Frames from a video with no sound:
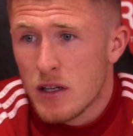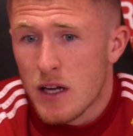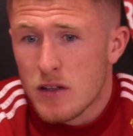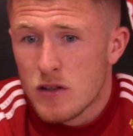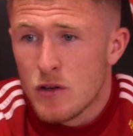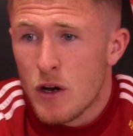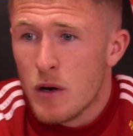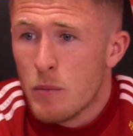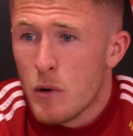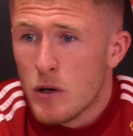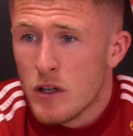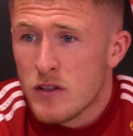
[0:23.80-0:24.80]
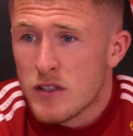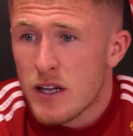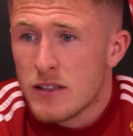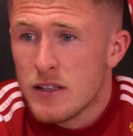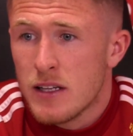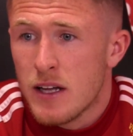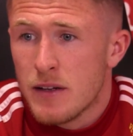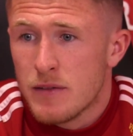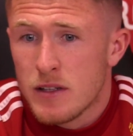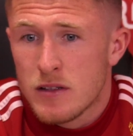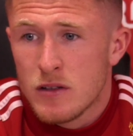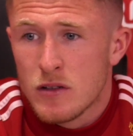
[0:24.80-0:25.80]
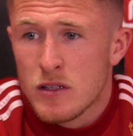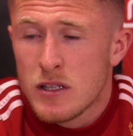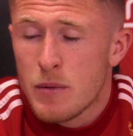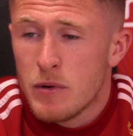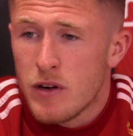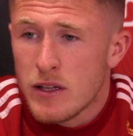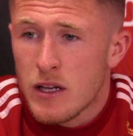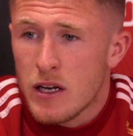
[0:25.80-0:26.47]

get something on the board on Saturday, then that's another step in the right